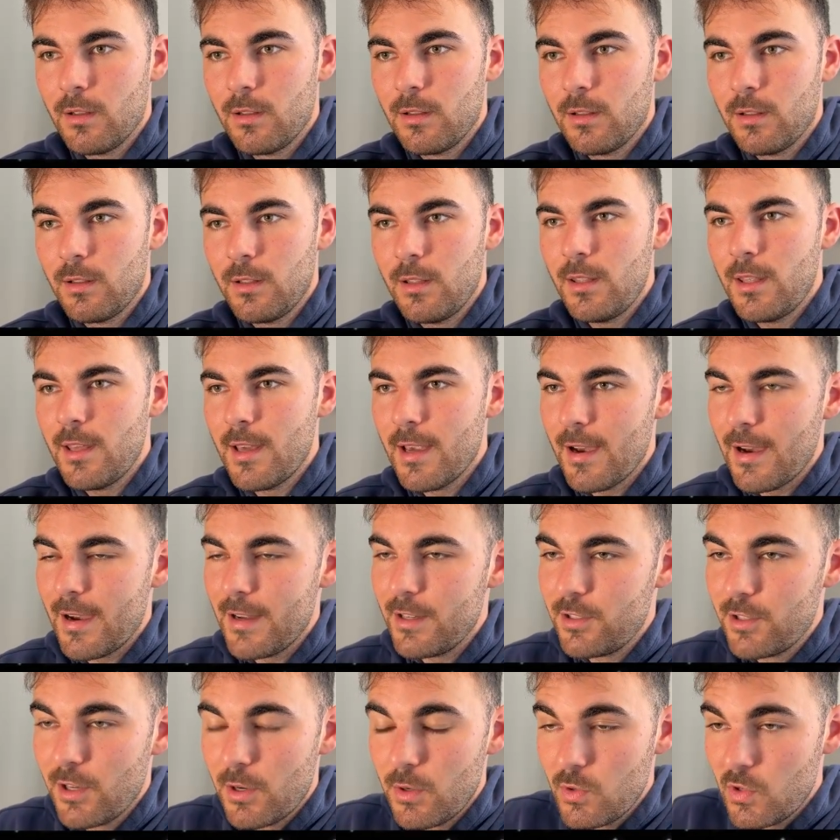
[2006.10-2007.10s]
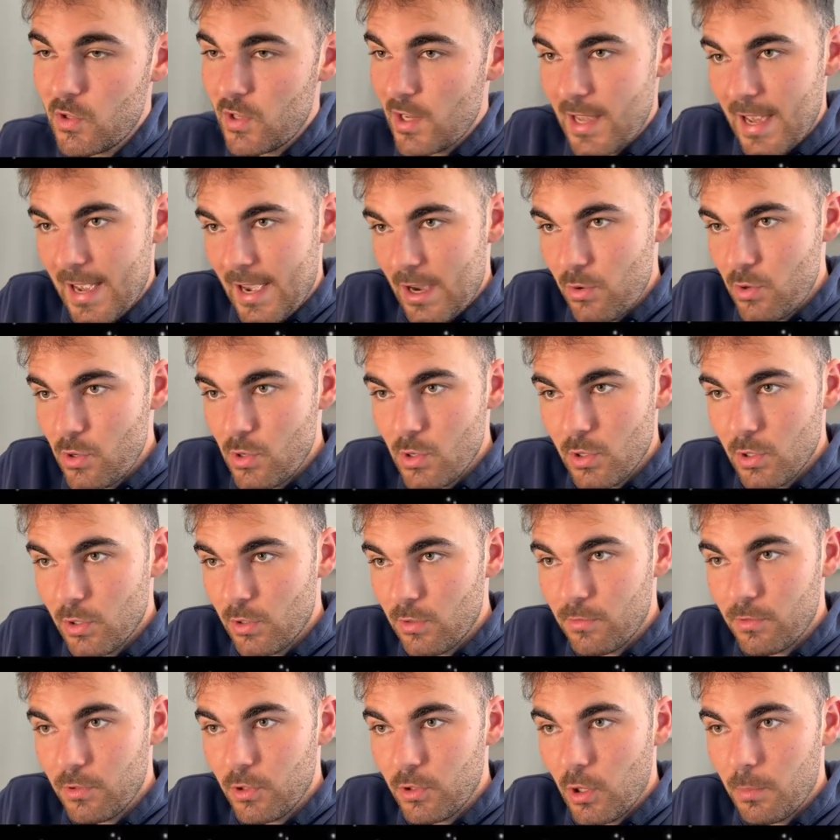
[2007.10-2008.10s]
Yeah, I don't see how you could
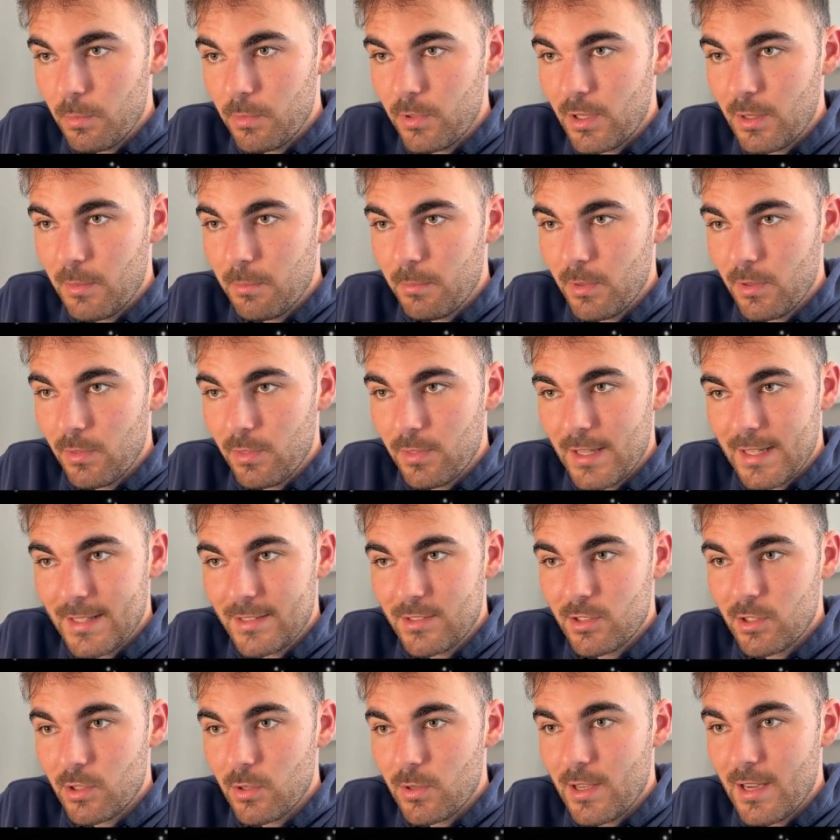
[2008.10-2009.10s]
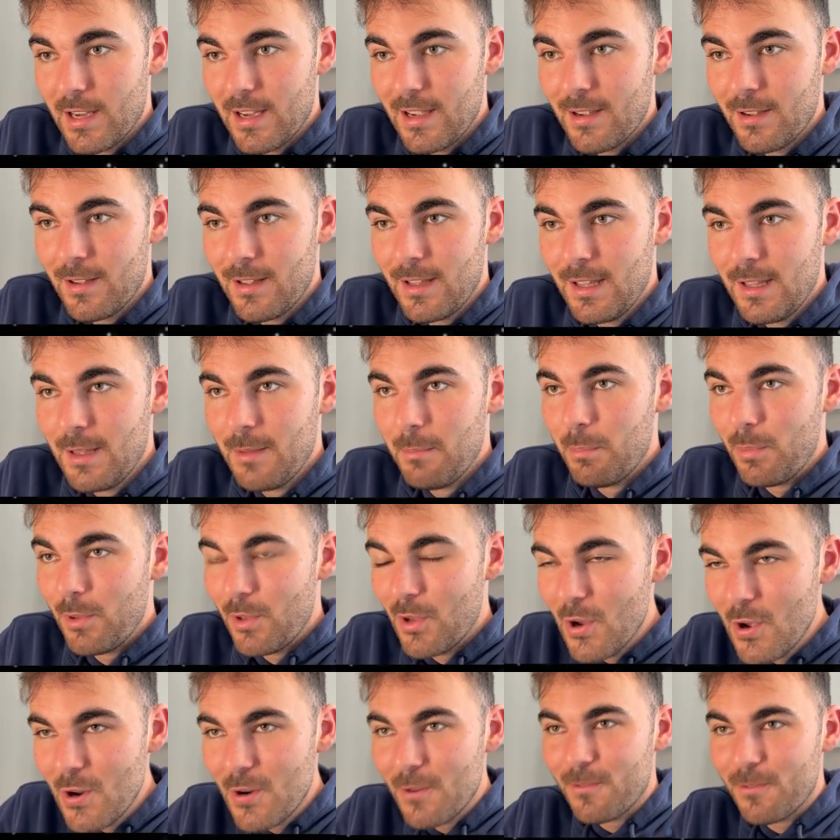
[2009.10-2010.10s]
have stopped it, but that's okay.
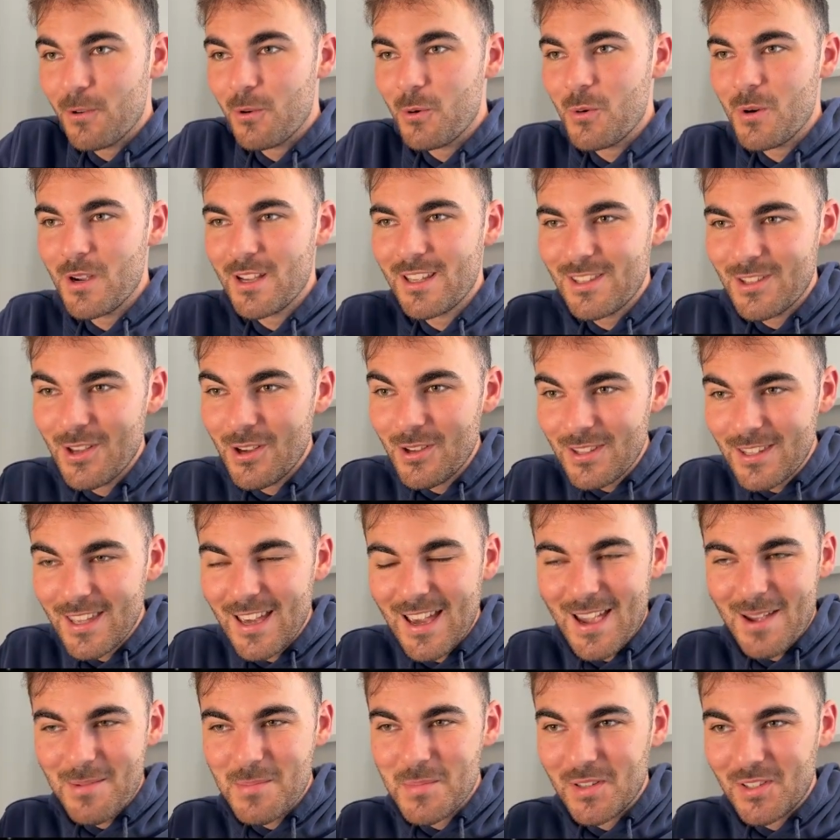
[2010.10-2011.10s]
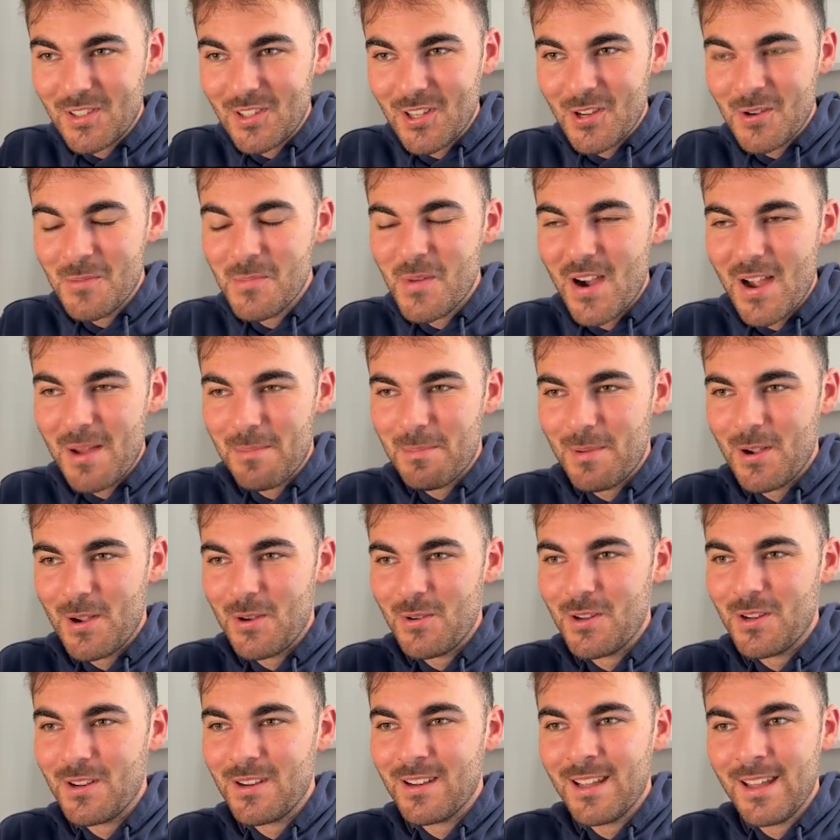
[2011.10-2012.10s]
Beautiful. Good game to my
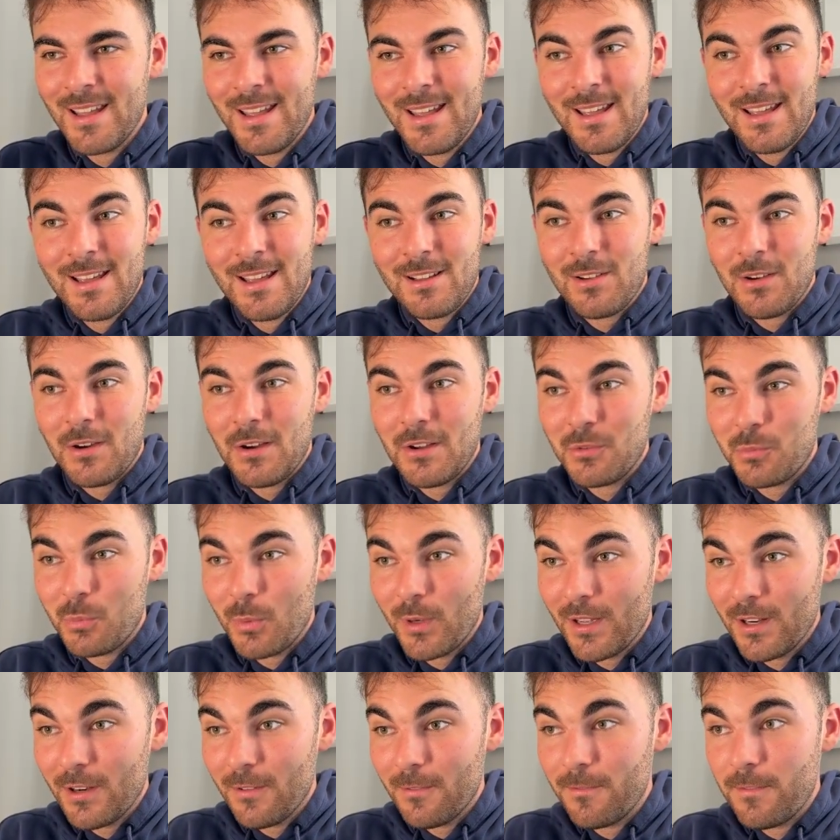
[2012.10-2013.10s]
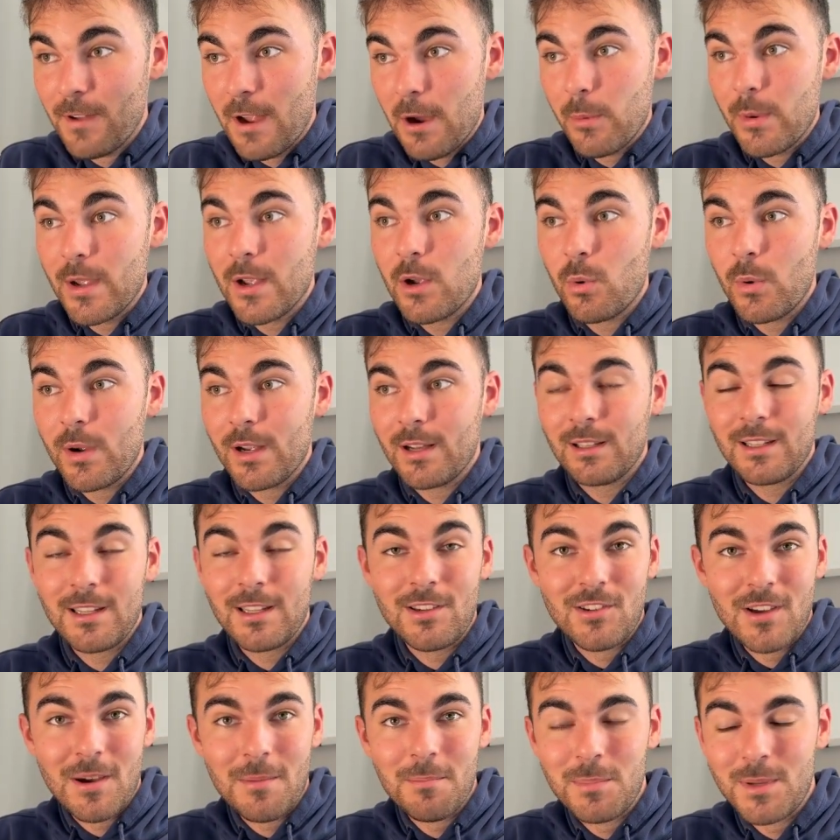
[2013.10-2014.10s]
opponent. Guys, we're going to very quickly
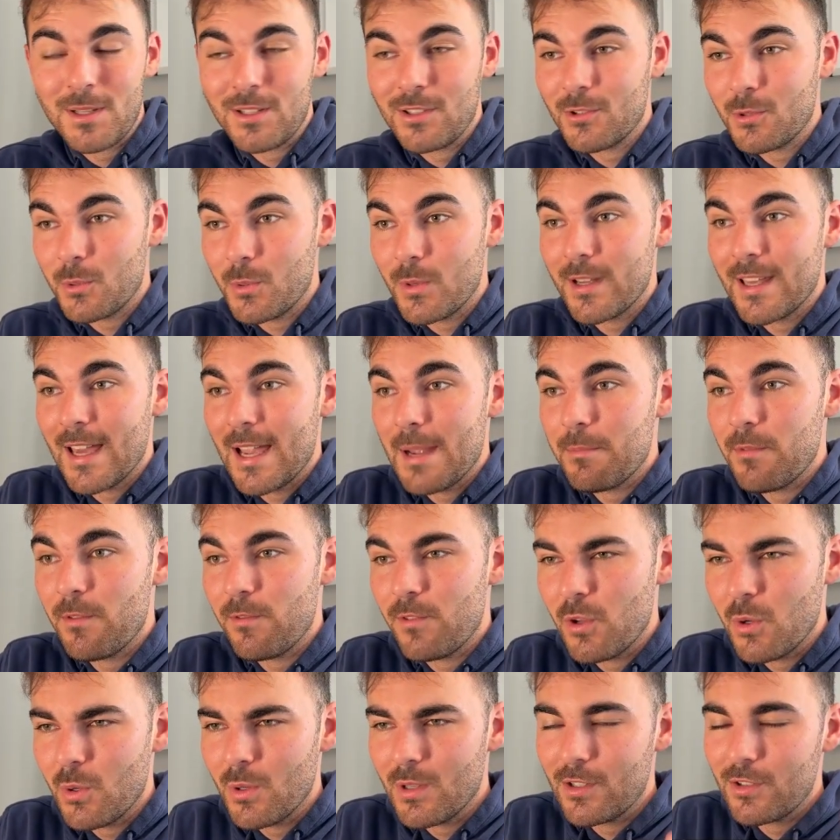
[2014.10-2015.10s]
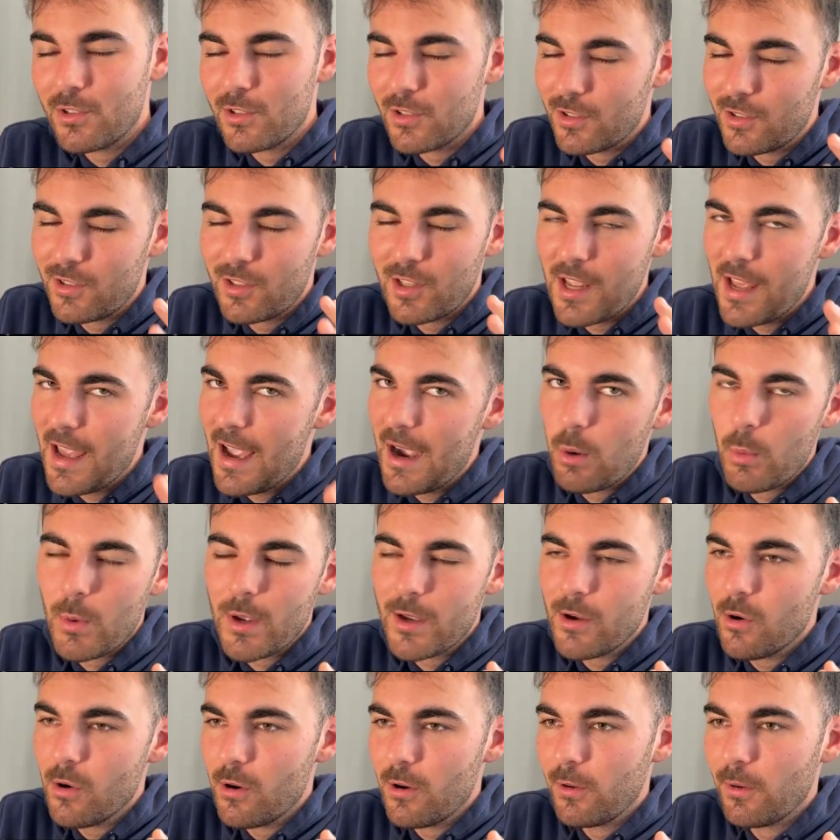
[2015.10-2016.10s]
jump into a game review and just see how we
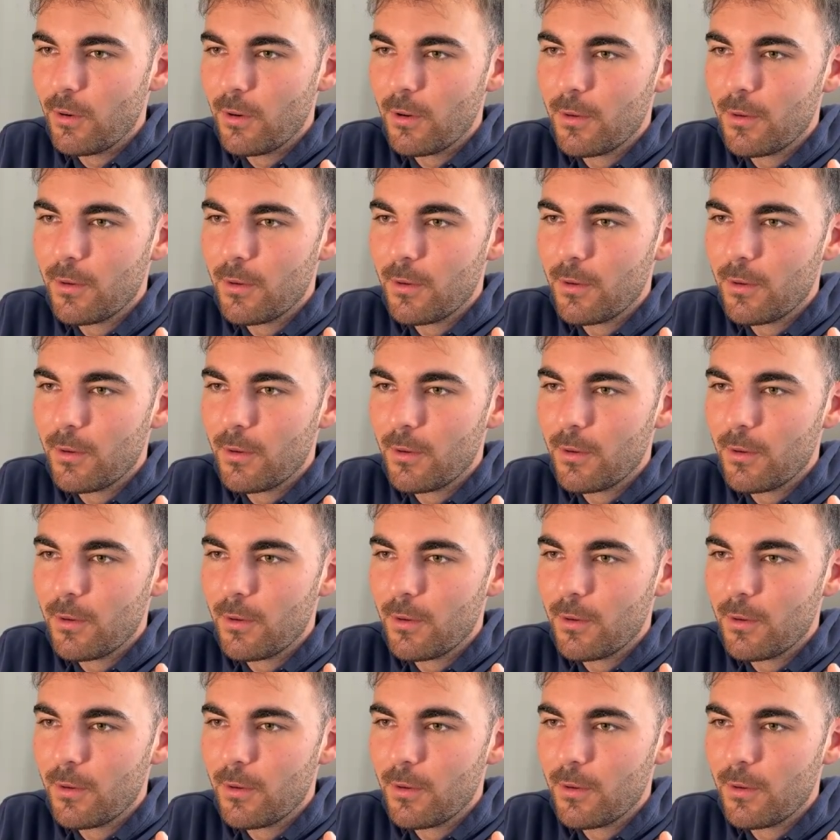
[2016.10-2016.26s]
got on.